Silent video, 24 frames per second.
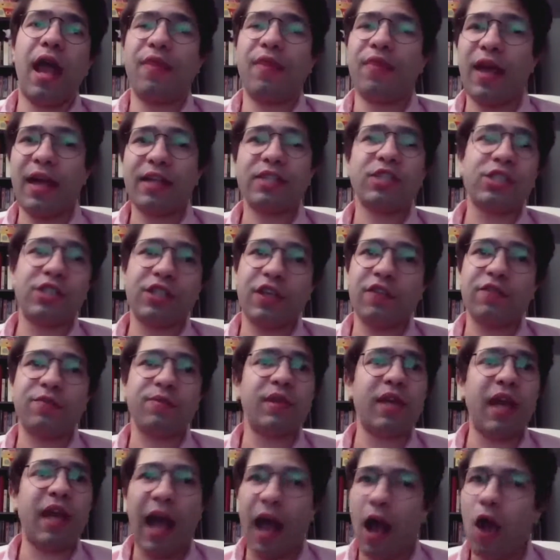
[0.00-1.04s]
And that just
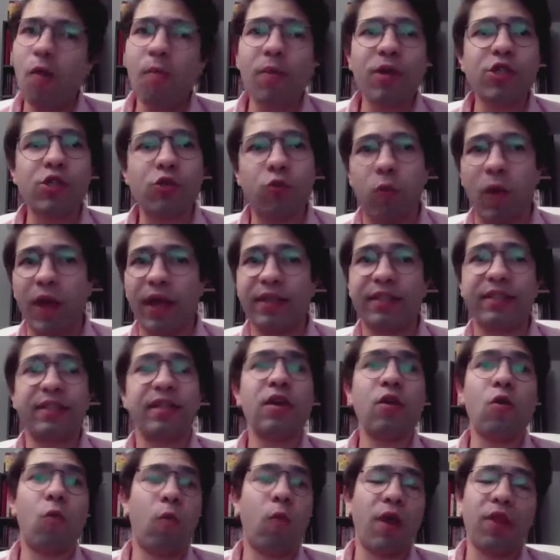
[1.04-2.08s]
gives me how much
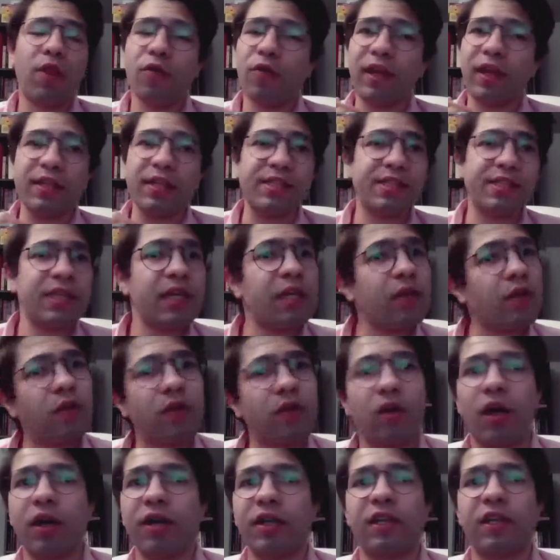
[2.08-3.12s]
weight, whether I can see it
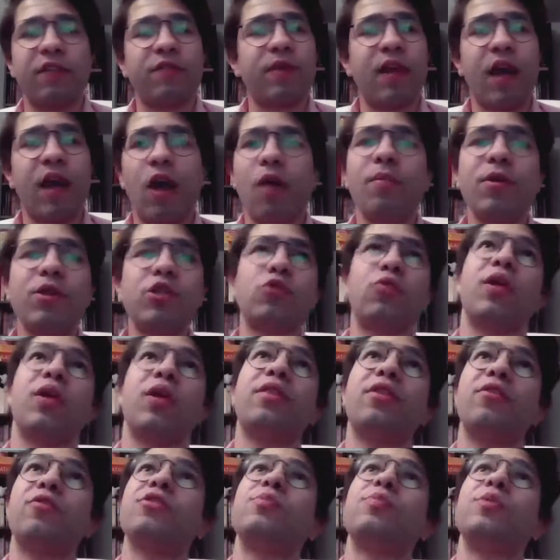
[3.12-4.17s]
or not, it gives me how much
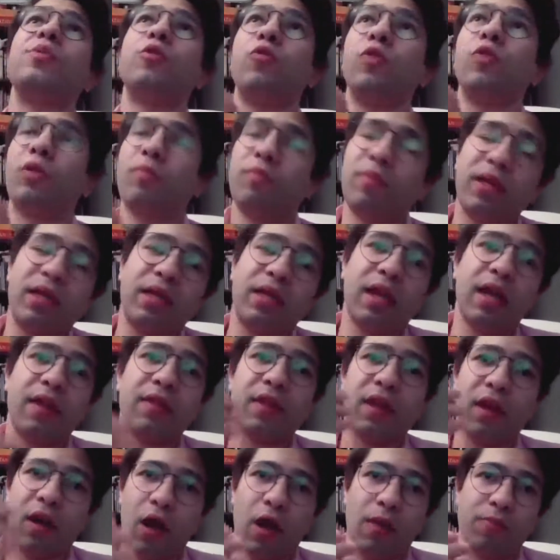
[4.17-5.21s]
weight there is between me
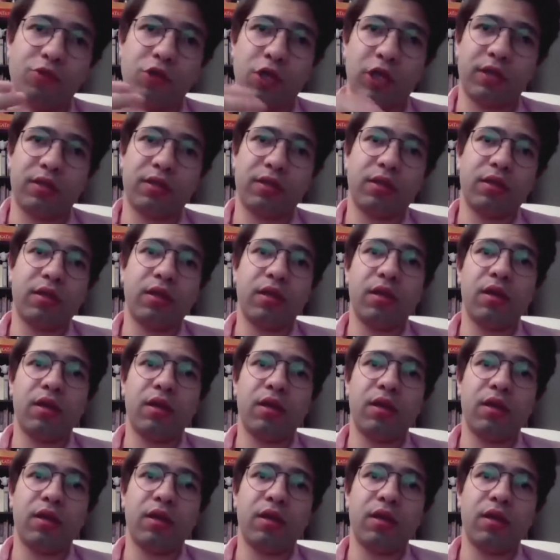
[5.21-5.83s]
and that object.